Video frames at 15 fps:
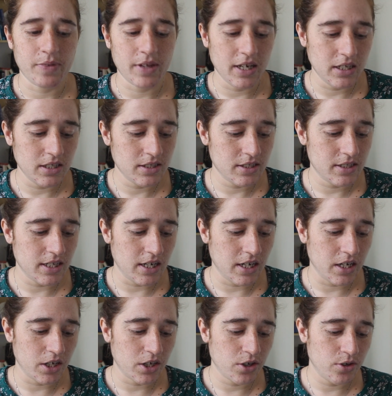is
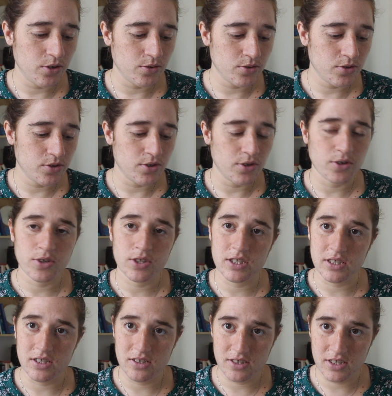Kyung-Sook
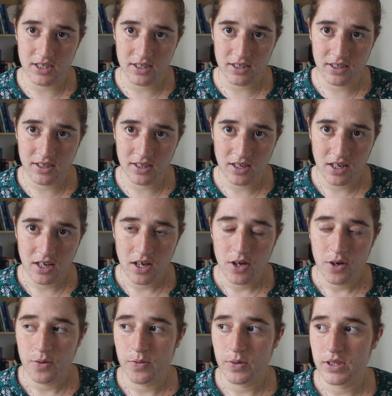Shin,
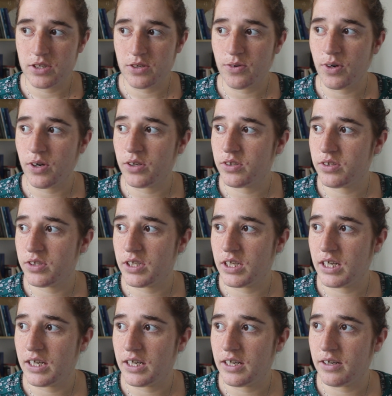which wrote
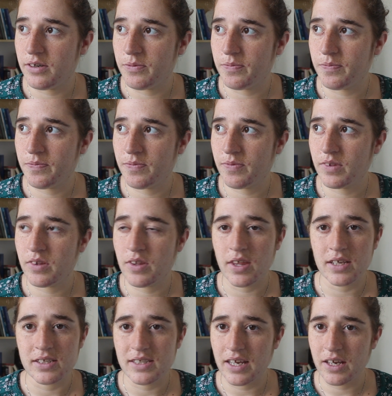
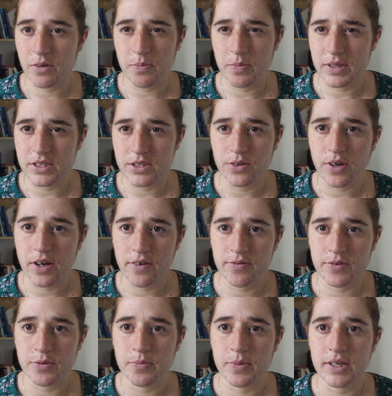things like Please Look
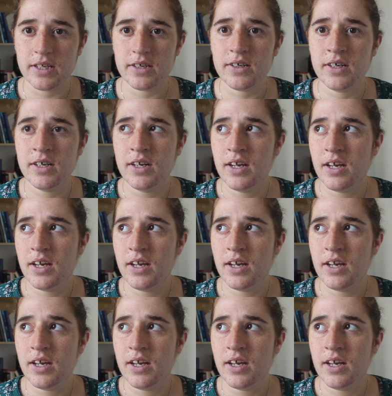After Mother.